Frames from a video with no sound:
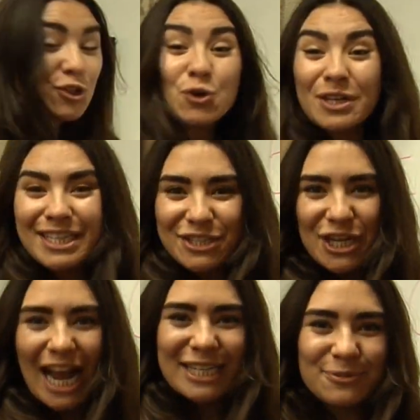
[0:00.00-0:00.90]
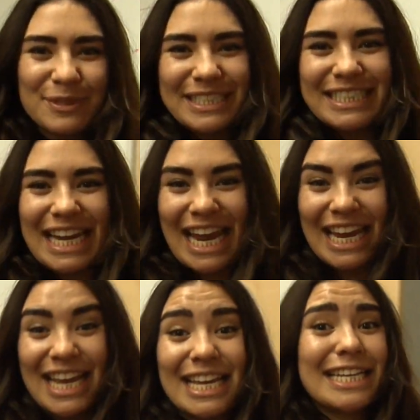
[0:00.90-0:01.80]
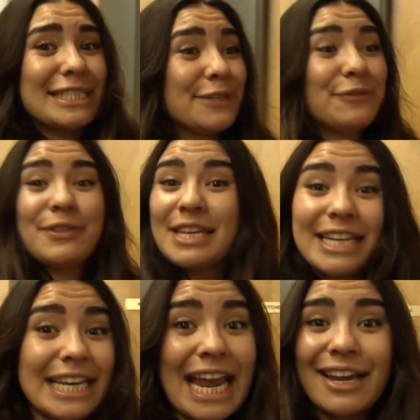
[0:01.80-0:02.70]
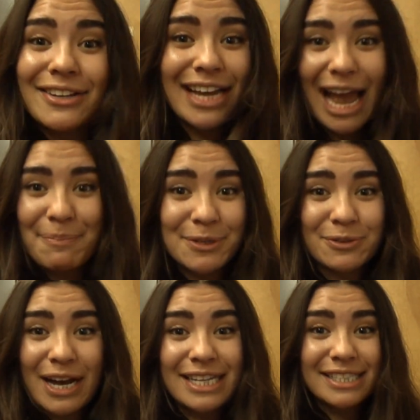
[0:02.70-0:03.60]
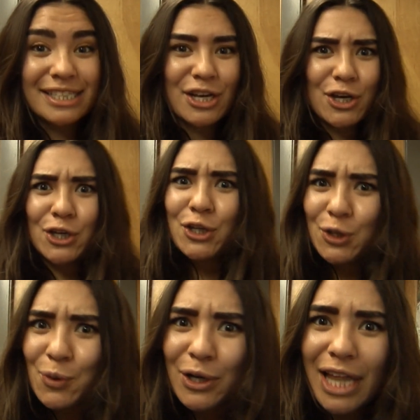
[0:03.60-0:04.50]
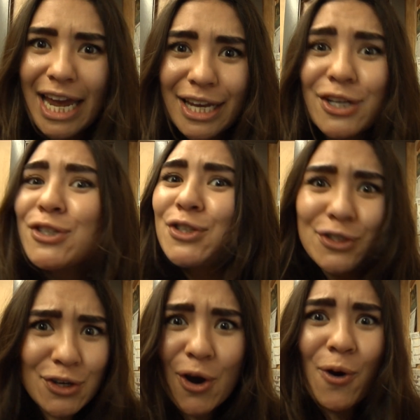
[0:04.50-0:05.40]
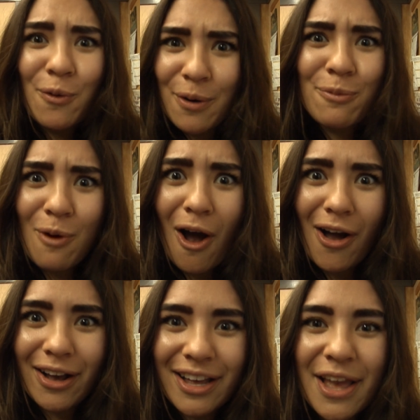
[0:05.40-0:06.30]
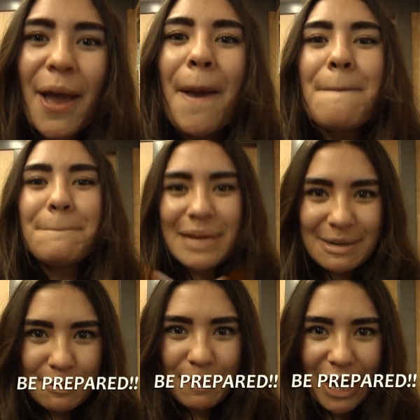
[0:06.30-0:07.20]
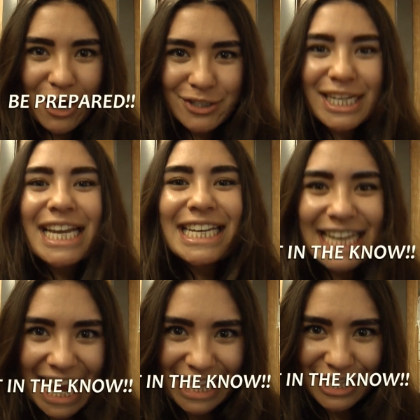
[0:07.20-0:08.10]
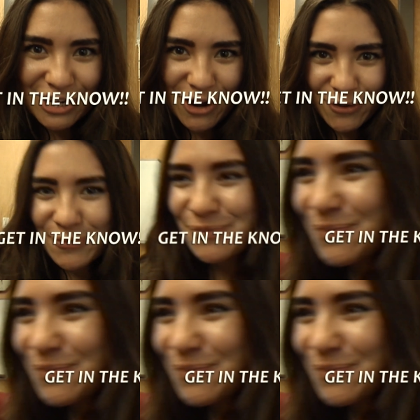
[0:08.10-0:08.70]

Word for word: Join the Tzeachten one today, because if you think it ain't gonna happen to us, you are like so wrong. Be prepared, get in the know.